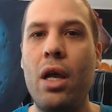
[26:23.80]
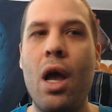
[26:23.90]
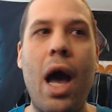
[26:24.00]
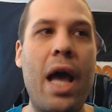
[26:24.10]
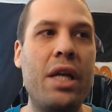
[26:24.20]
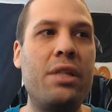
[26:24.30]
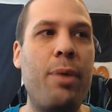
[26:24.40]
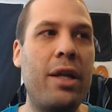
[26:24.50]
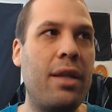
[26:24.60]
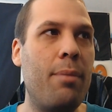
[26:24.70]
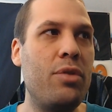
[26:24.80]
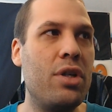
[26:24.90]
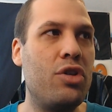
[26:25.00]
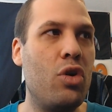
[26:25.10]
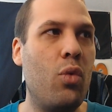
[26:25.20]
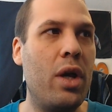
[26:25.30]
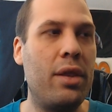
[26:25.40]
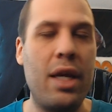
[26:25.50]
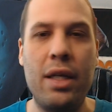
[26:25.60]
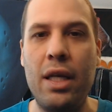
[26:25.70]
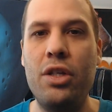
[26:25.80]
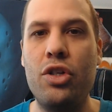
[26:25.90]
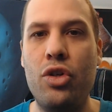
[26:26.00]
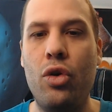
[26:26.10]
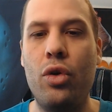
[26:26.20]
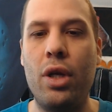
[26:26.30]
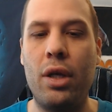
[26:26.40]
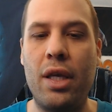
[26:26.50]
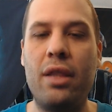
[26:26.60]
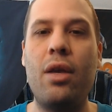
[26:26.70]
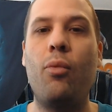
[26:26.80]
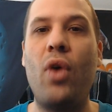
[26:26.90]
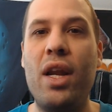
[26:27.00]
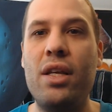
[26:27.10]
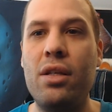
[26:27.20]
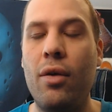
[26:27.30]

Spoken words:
I expect them to do what they need to do to get them ready